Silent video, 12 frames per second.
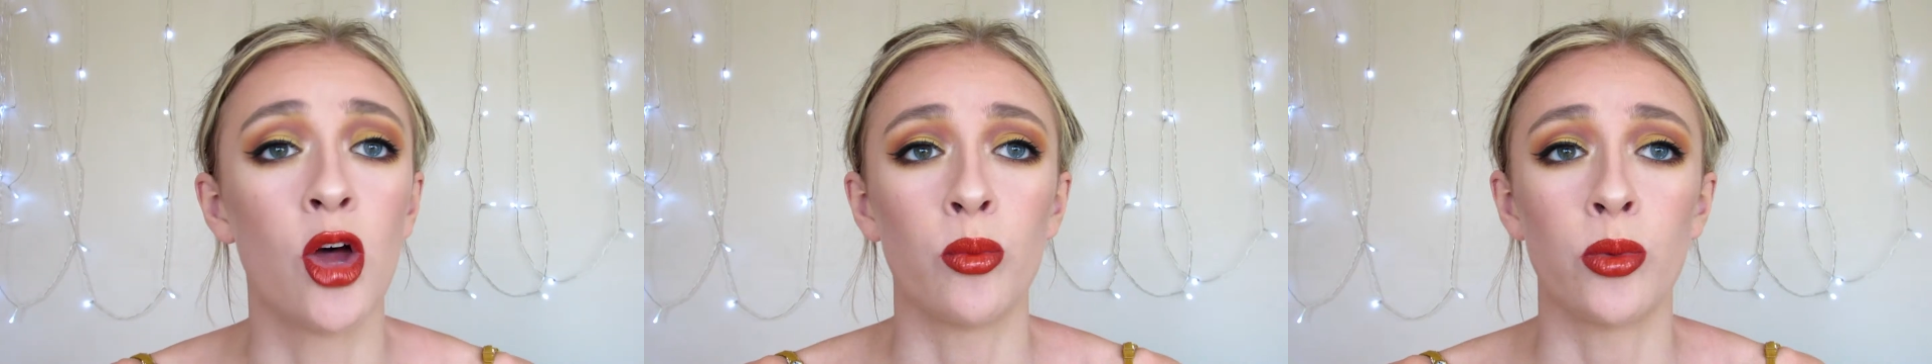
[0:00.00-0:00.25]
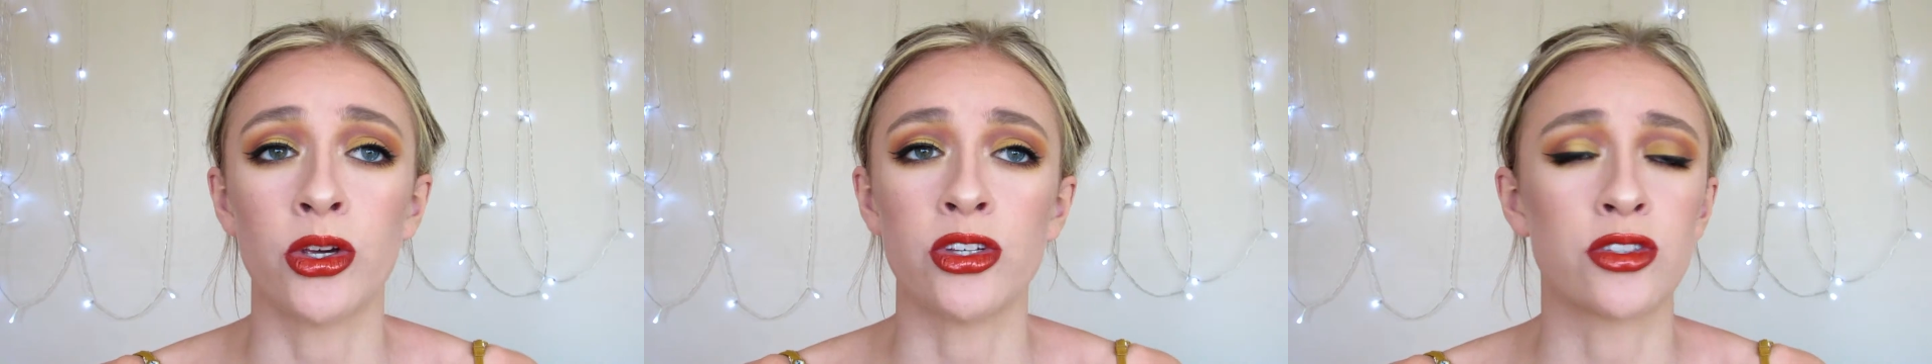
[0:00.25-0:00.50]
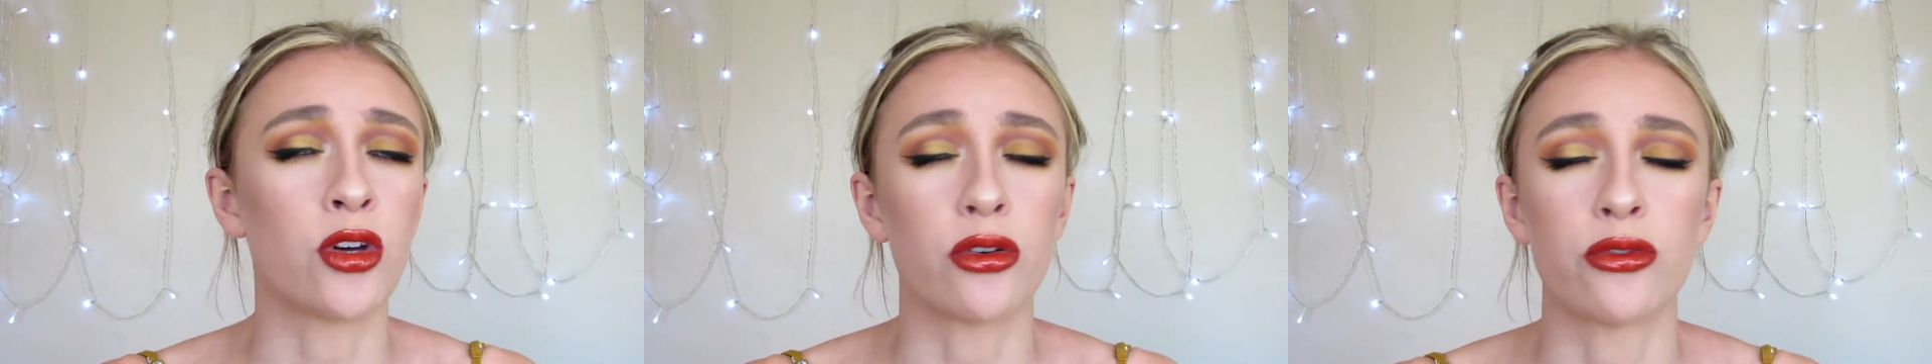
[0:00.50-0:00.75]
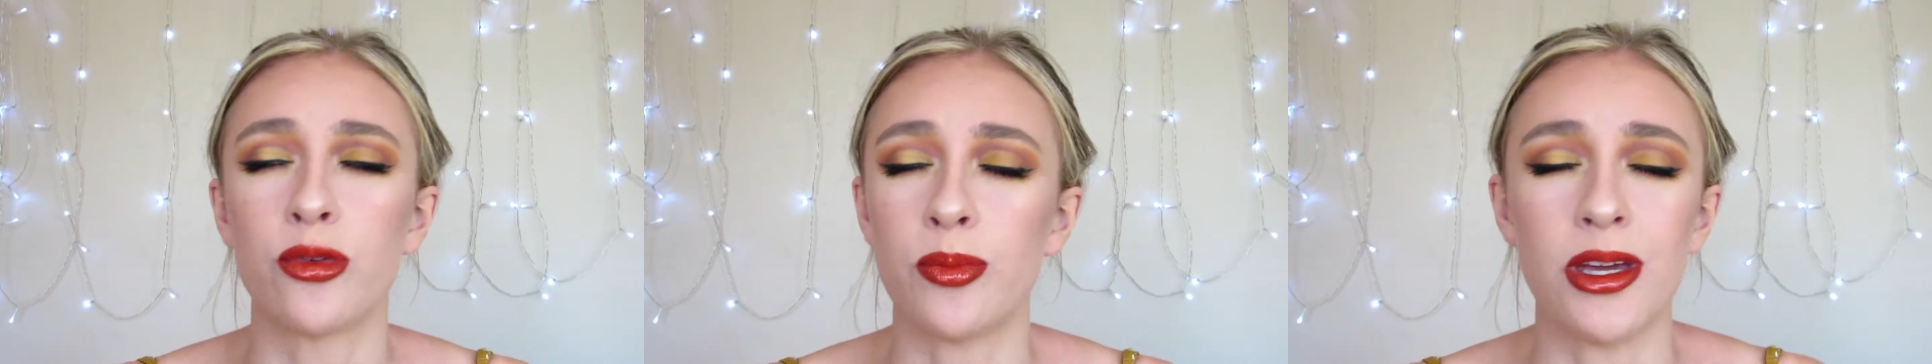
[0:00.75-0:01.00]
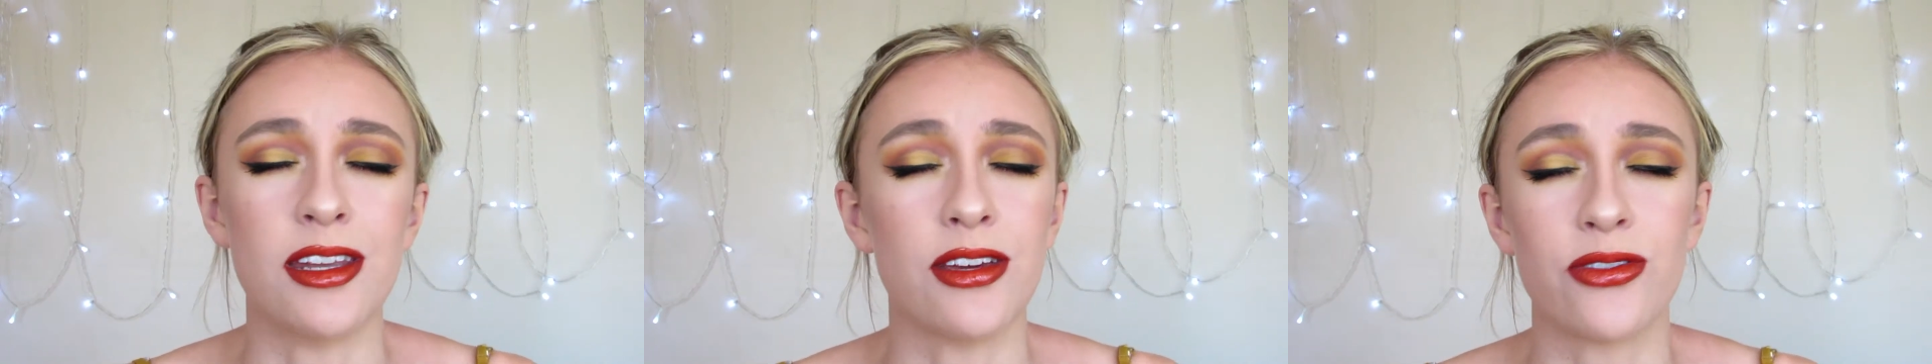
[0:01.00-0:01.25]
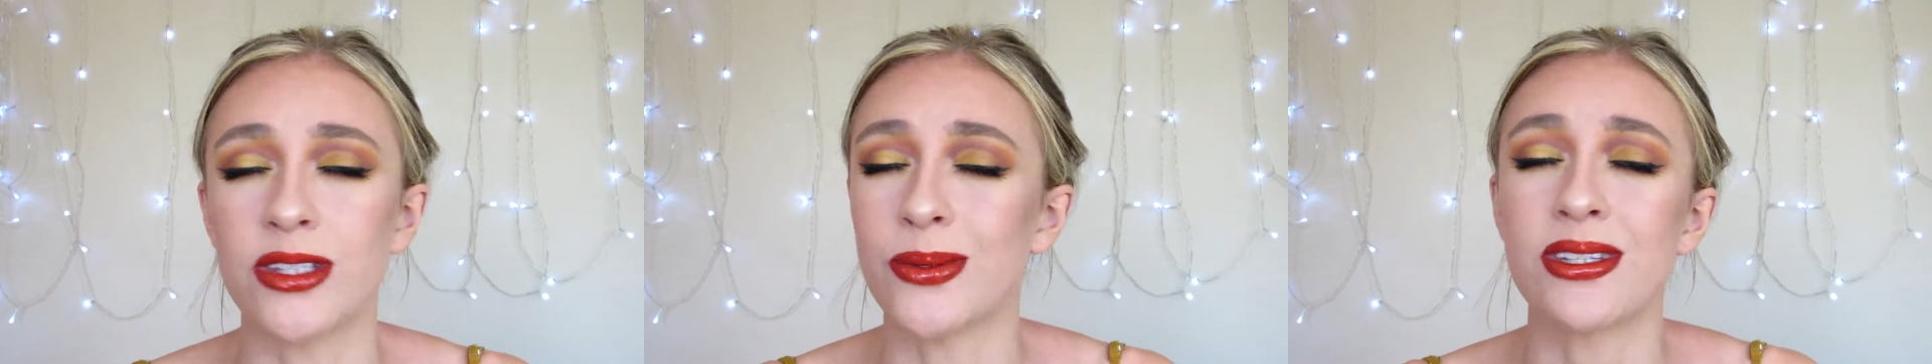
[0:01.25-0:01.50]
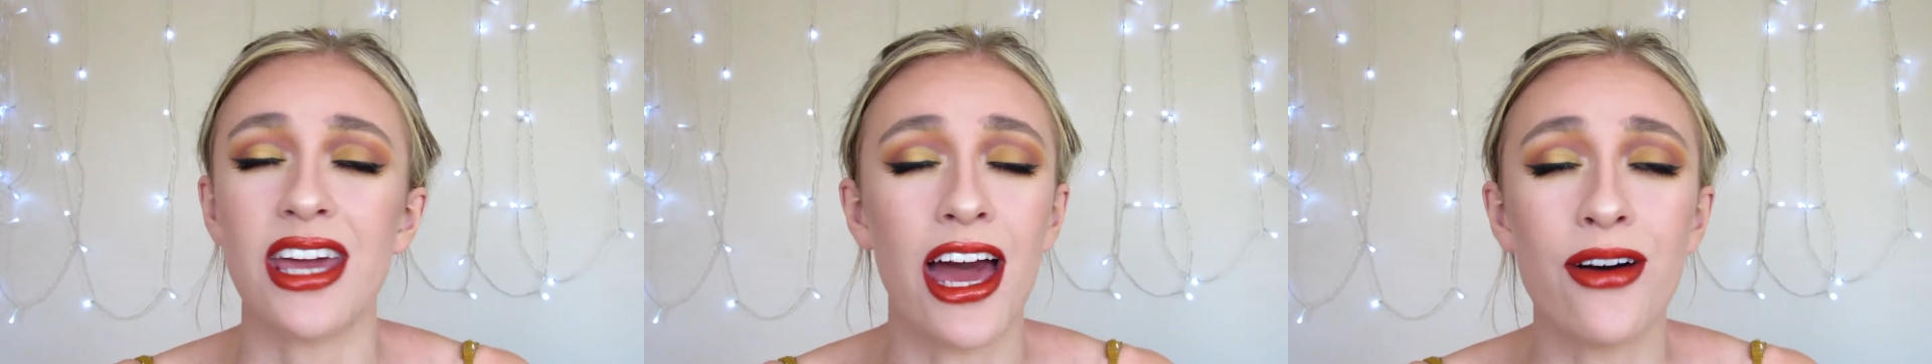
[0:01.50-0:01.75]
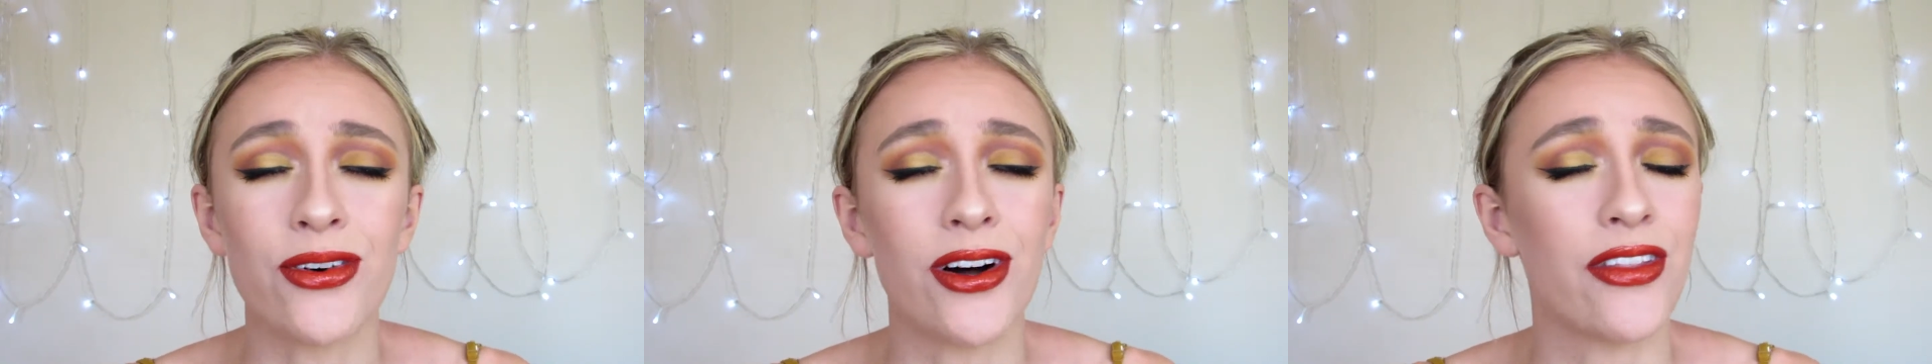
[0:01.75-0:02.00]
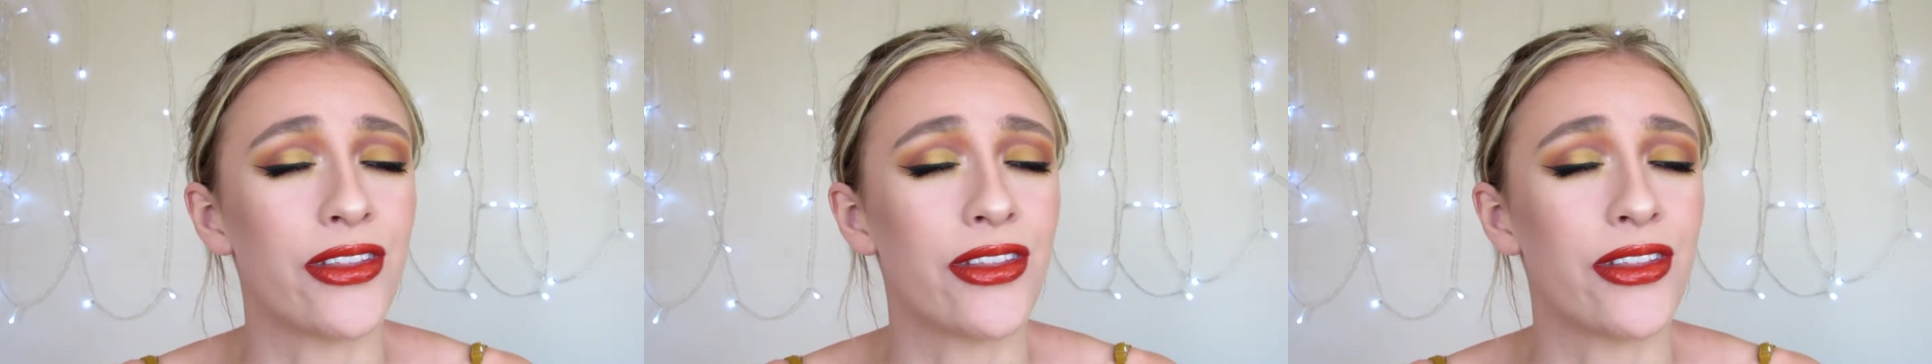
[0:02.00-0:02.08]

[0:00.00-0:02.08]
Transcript: because God forbid if this was ever